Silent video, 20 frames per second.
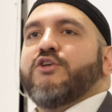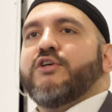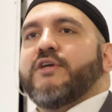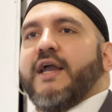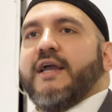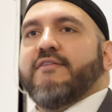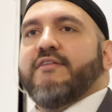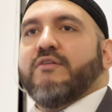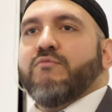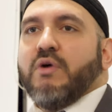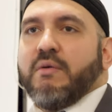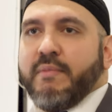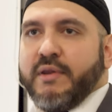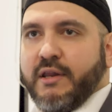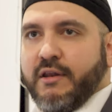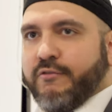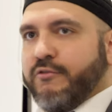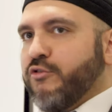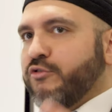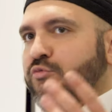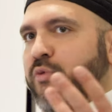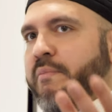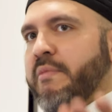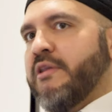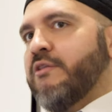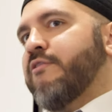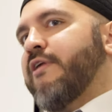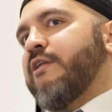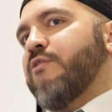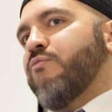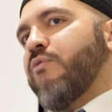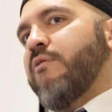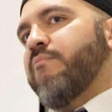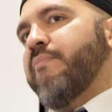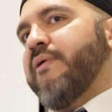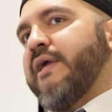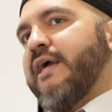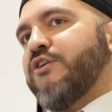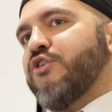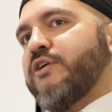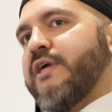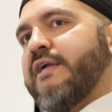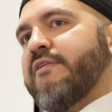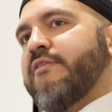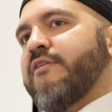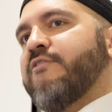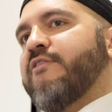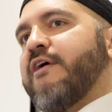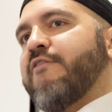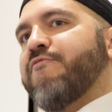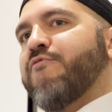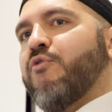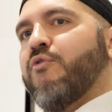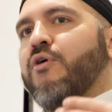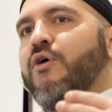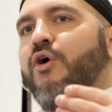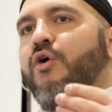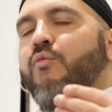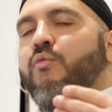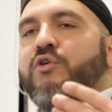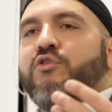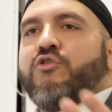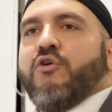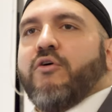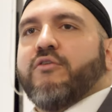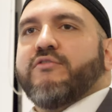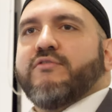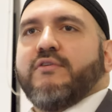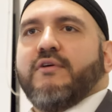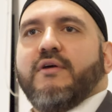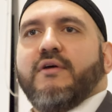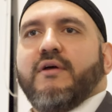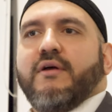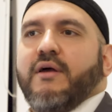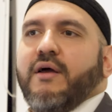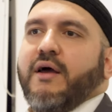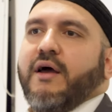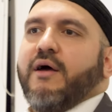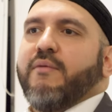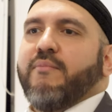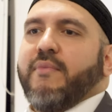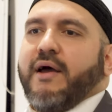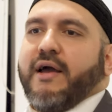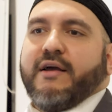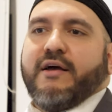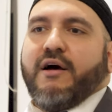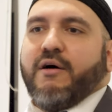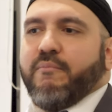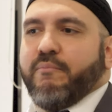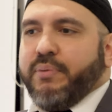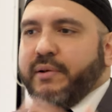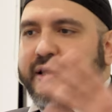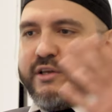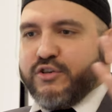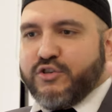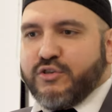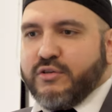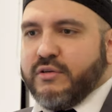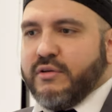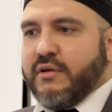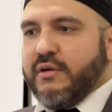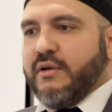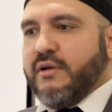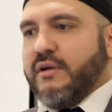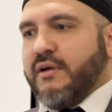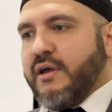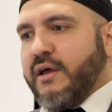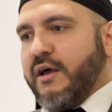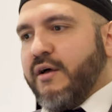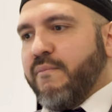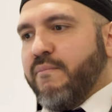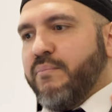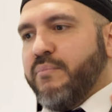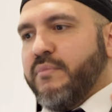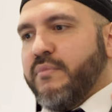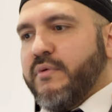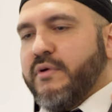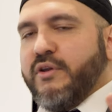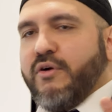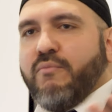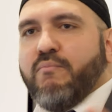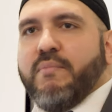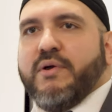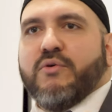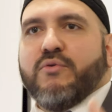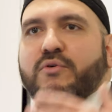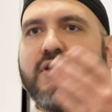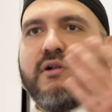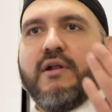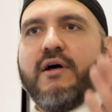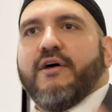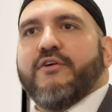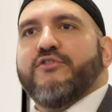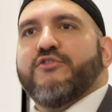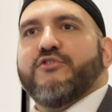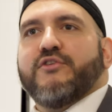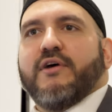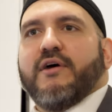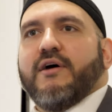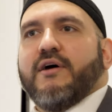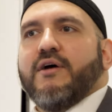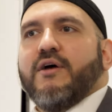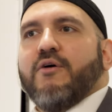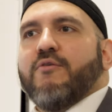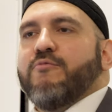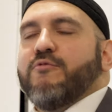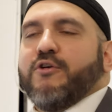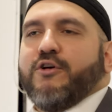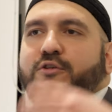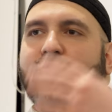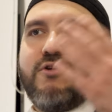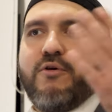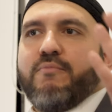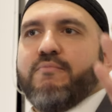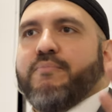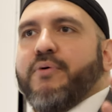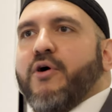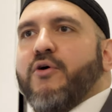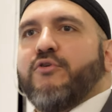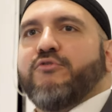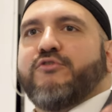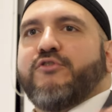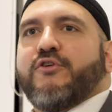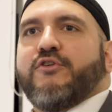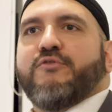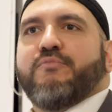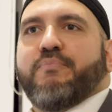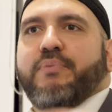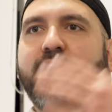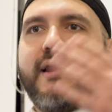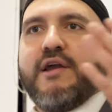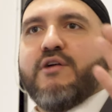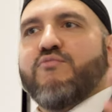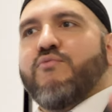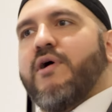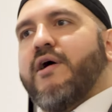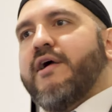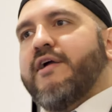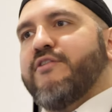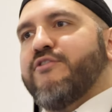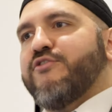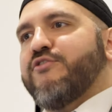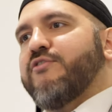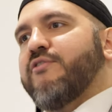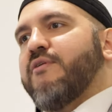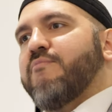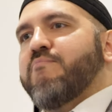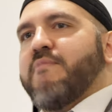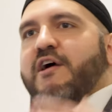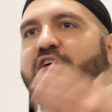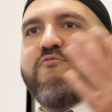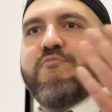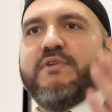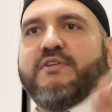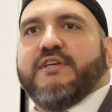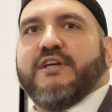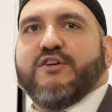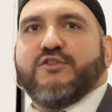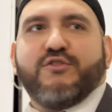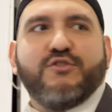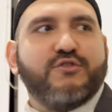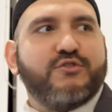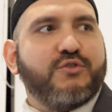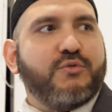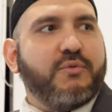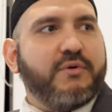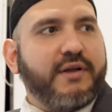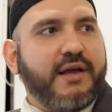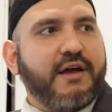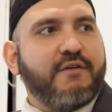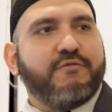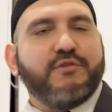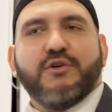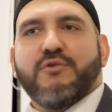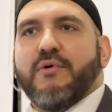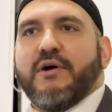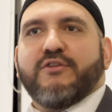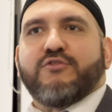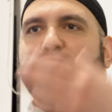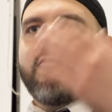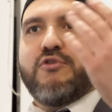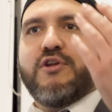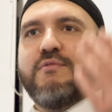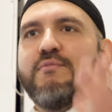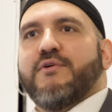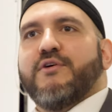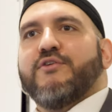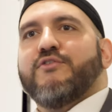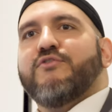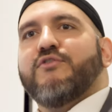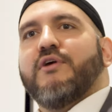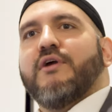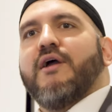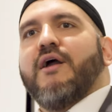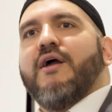educating women, and of course women then weren't being educated and therefore were not um, accomplished, um, you know, middle-class uh, composers, playwrights, mathematicians, or what have you, astronomers,